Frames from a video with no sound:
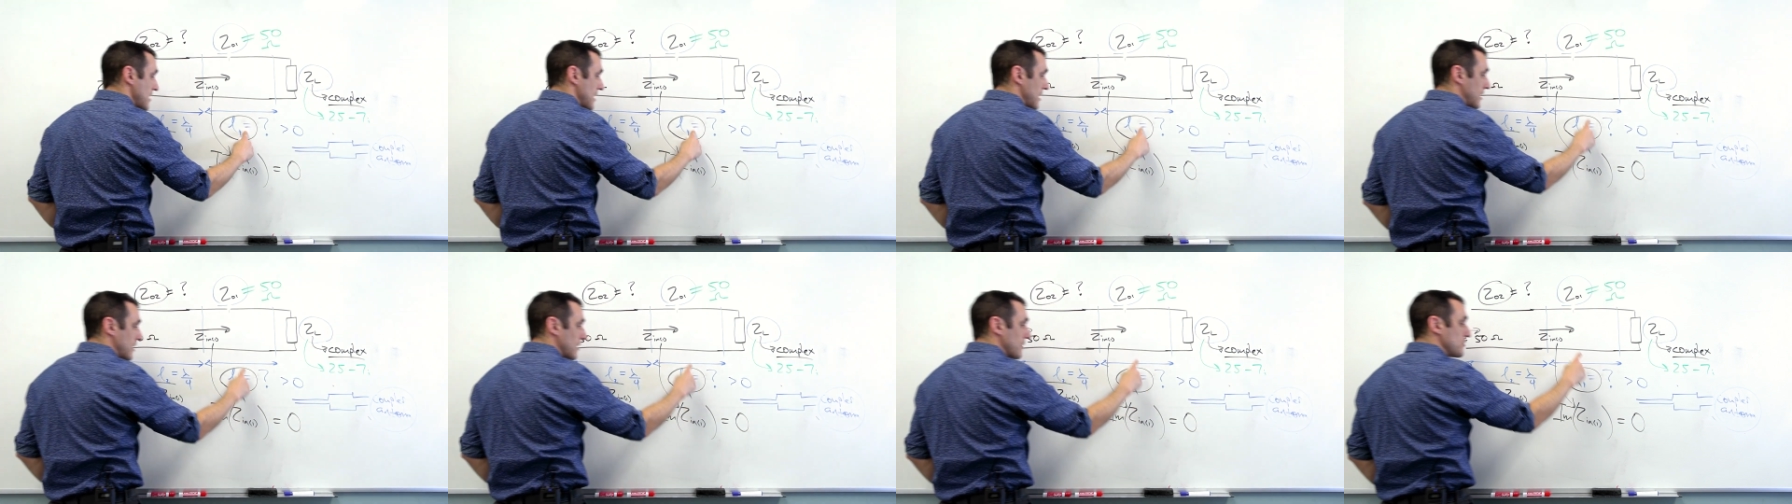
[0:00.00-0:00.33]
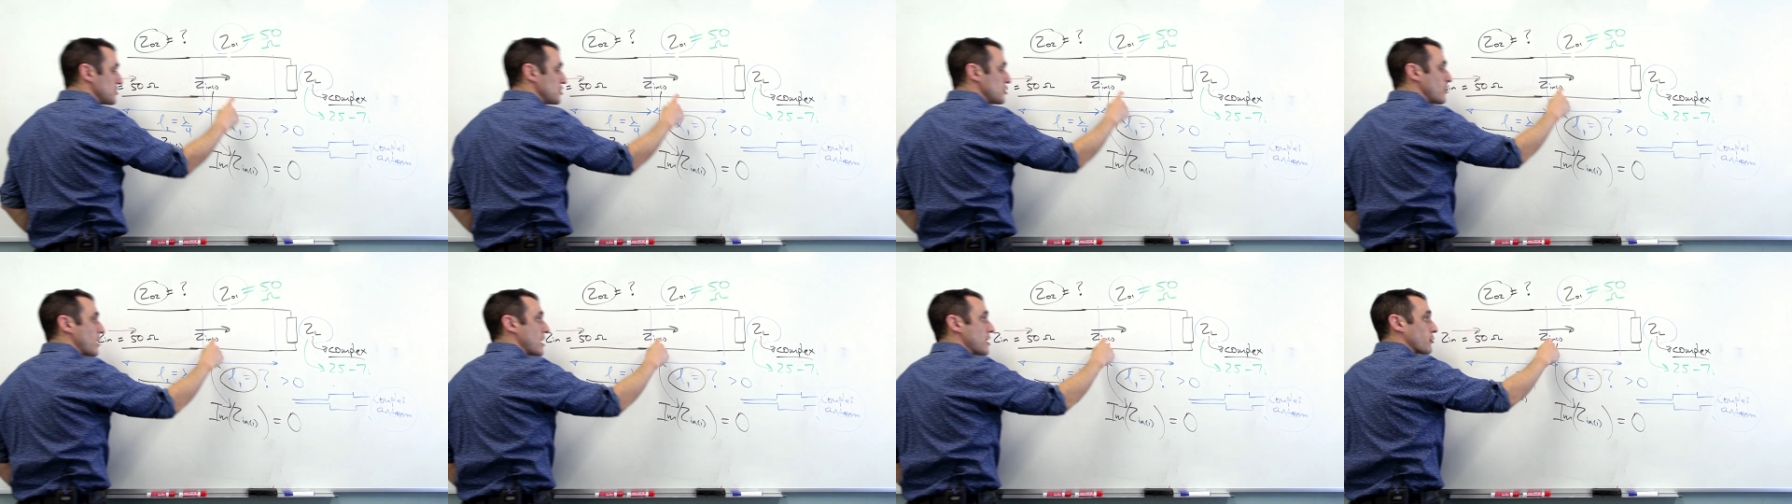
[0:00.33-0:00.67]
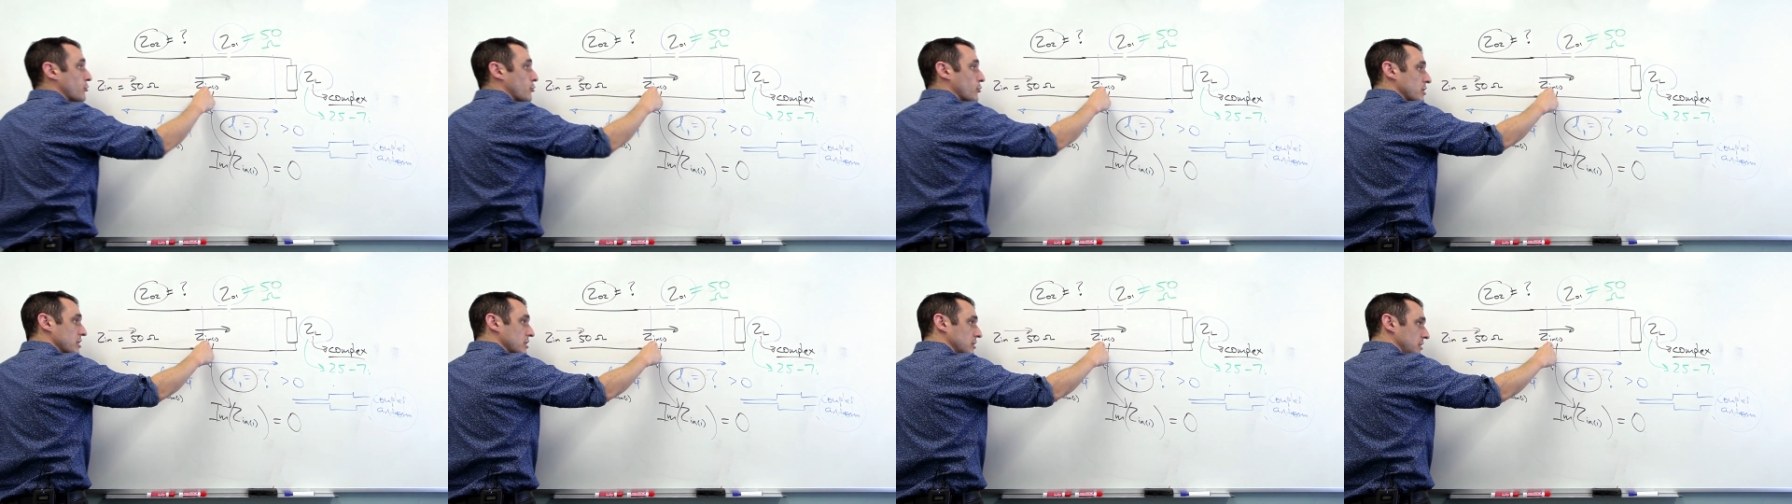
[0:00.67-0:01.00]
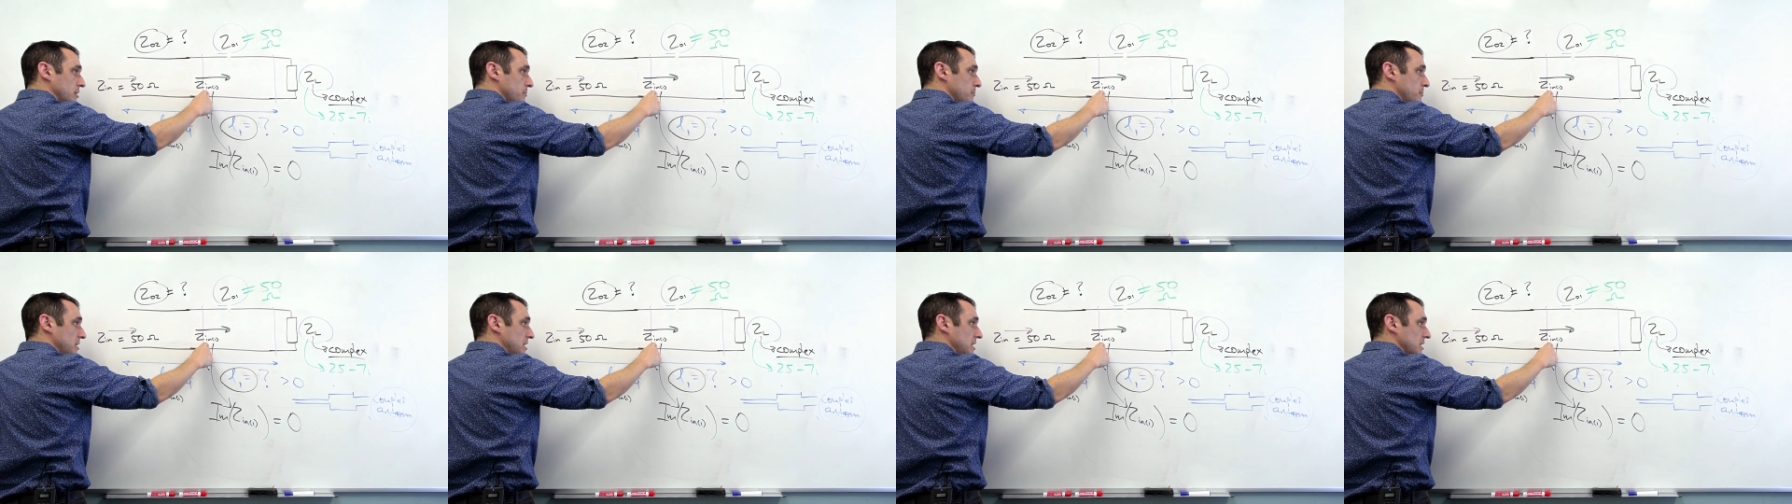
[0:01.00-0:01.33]
that gives you a real
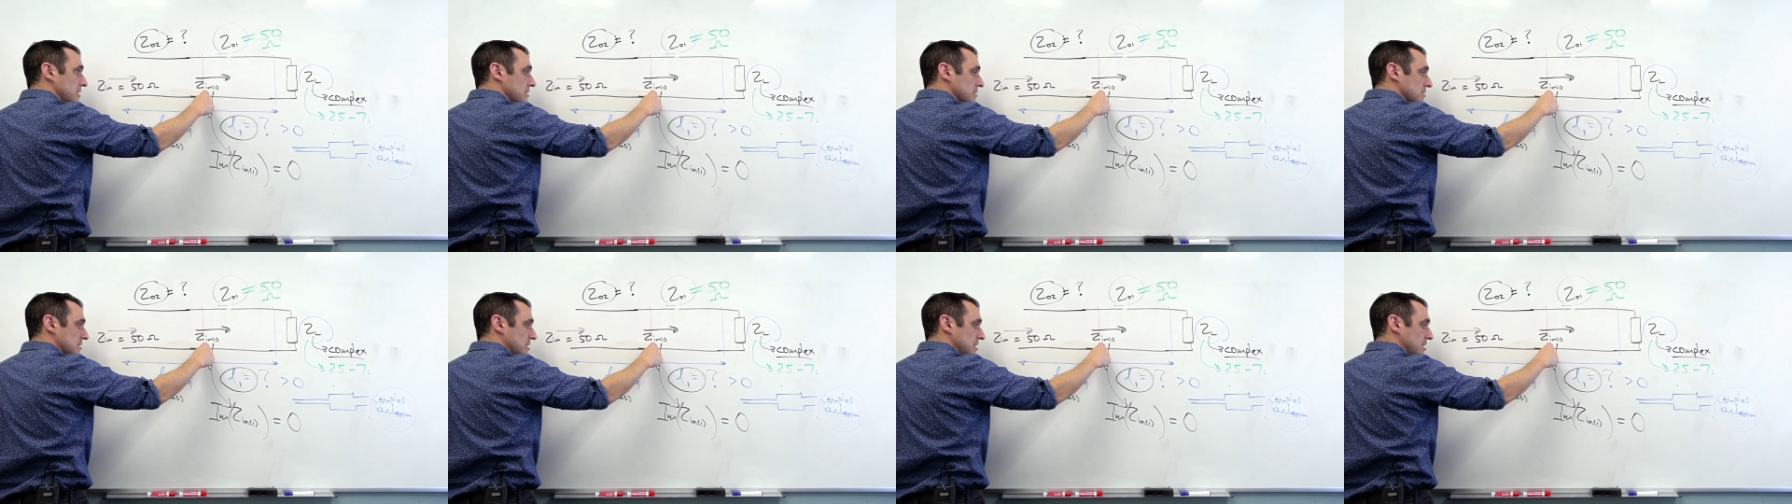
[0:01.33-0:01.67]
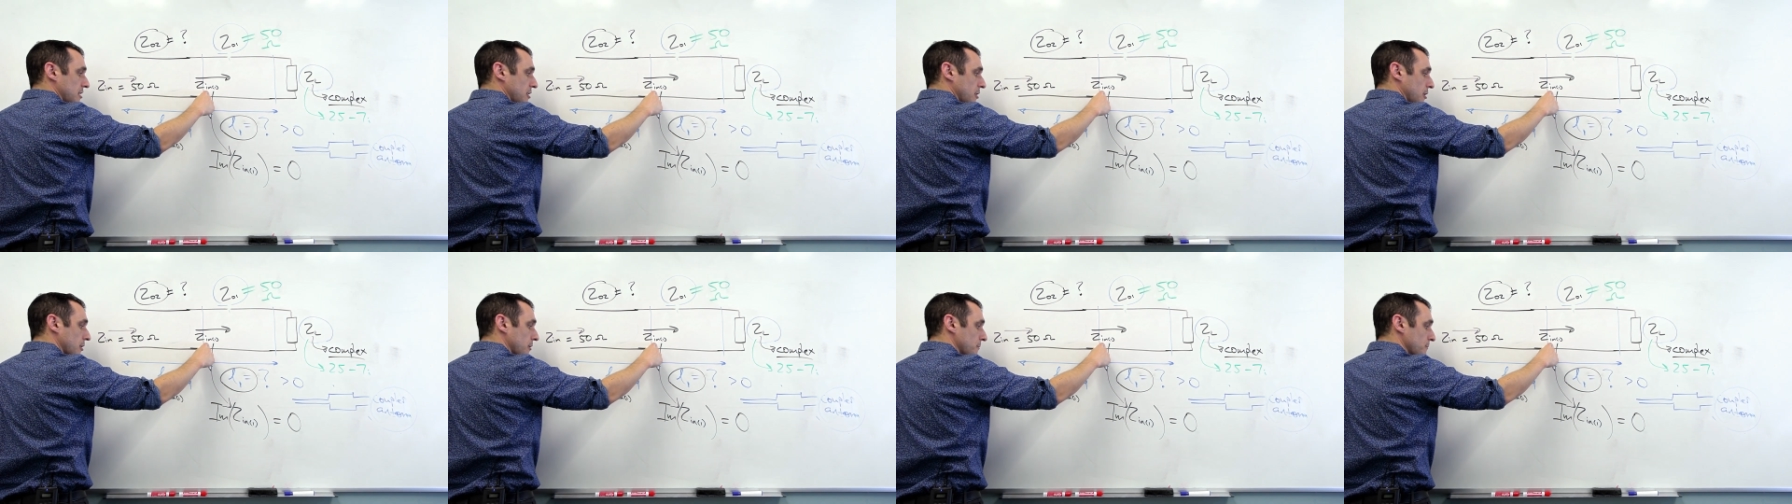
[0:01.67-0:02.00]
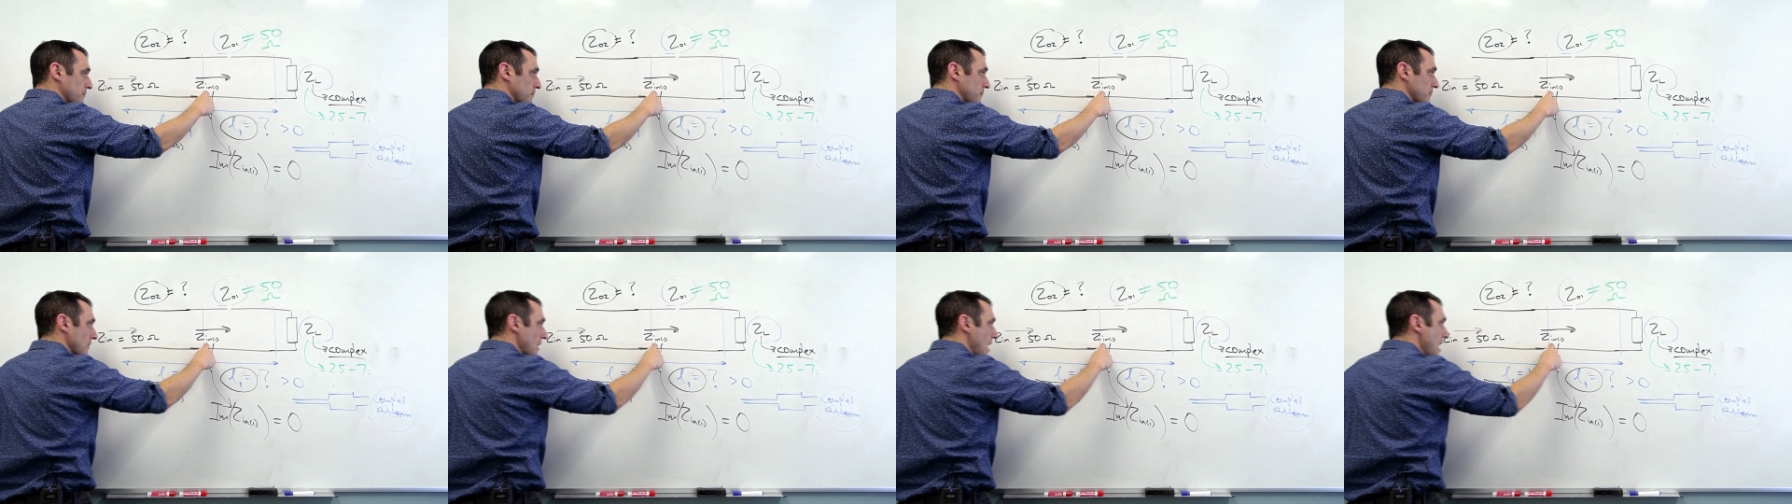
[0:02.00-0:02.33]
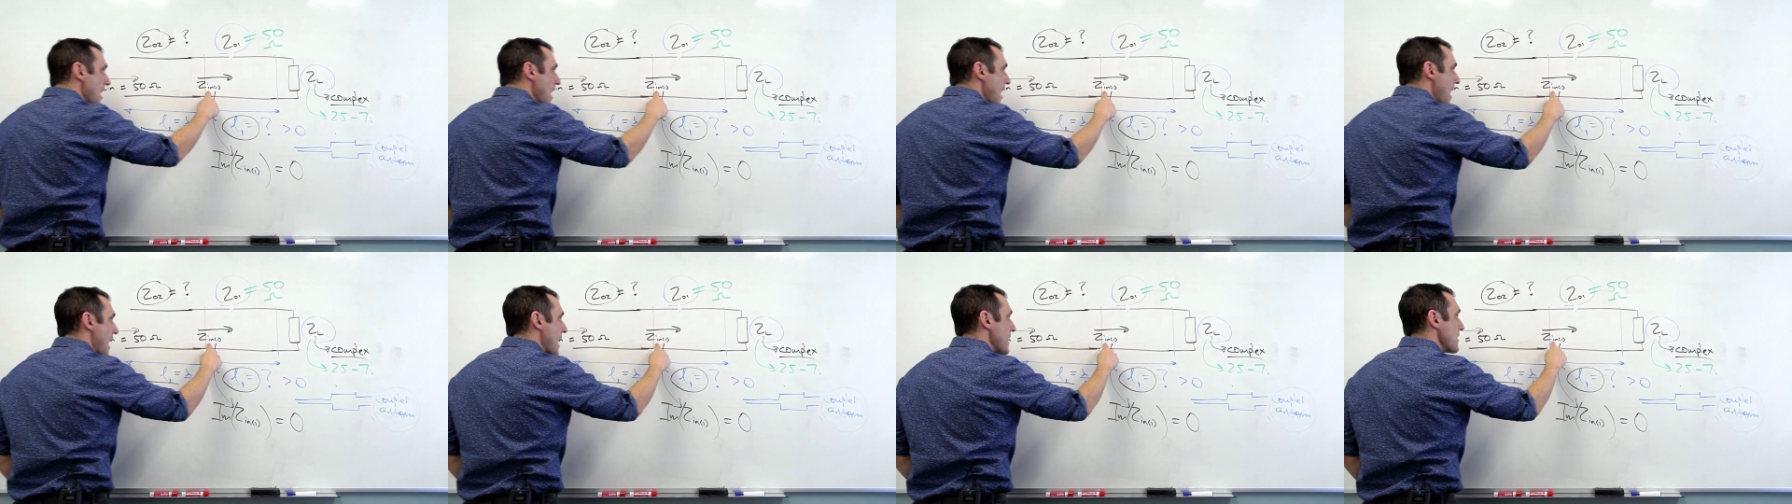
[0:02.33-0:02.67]
impedance here,
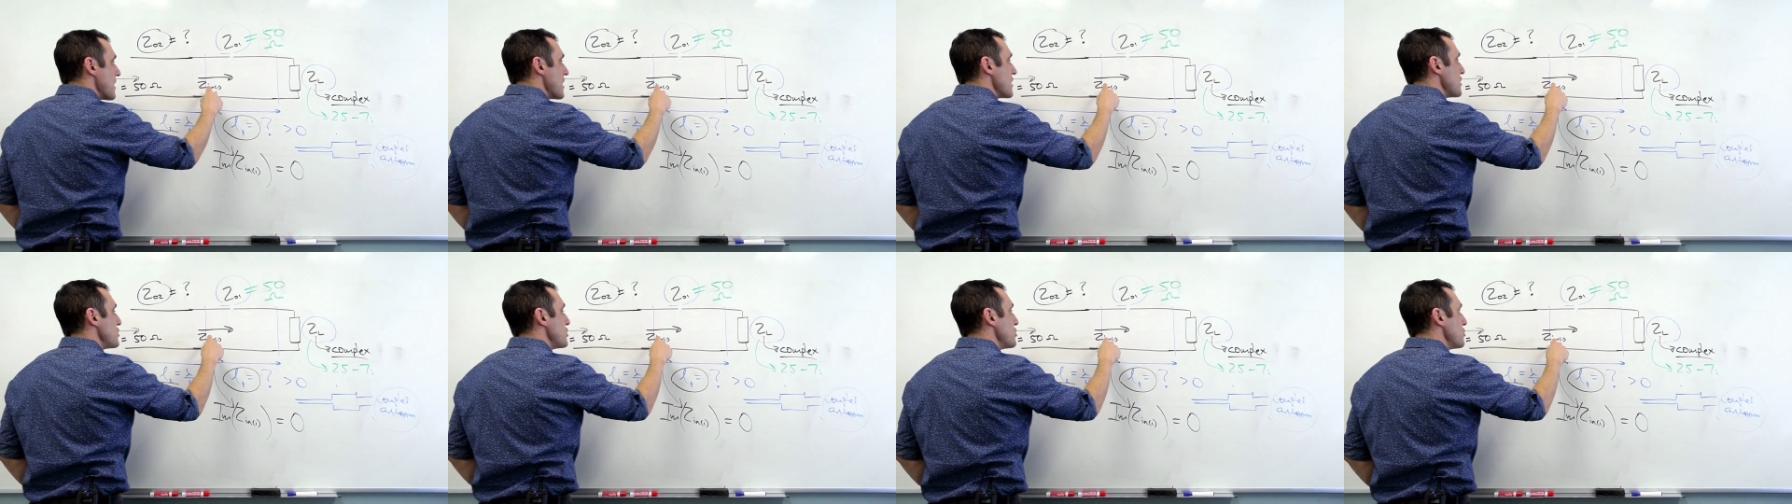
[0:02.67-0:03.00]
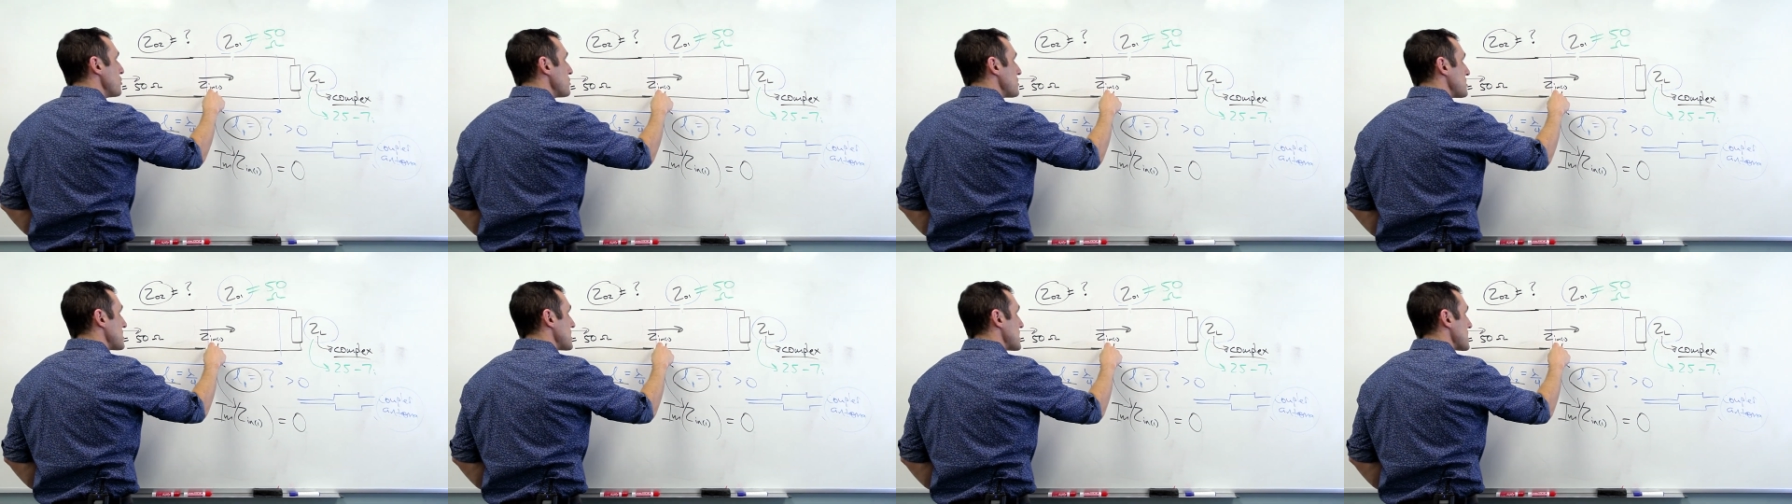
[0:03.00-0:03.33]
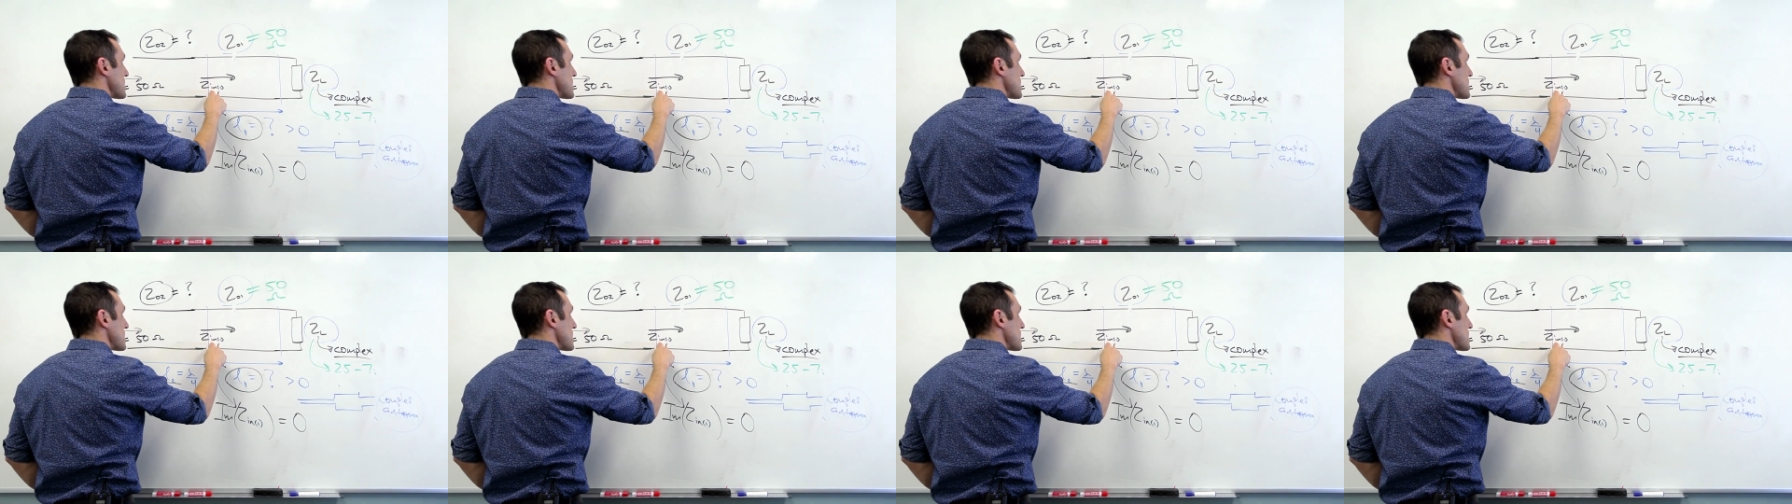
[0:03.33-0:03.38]
and then use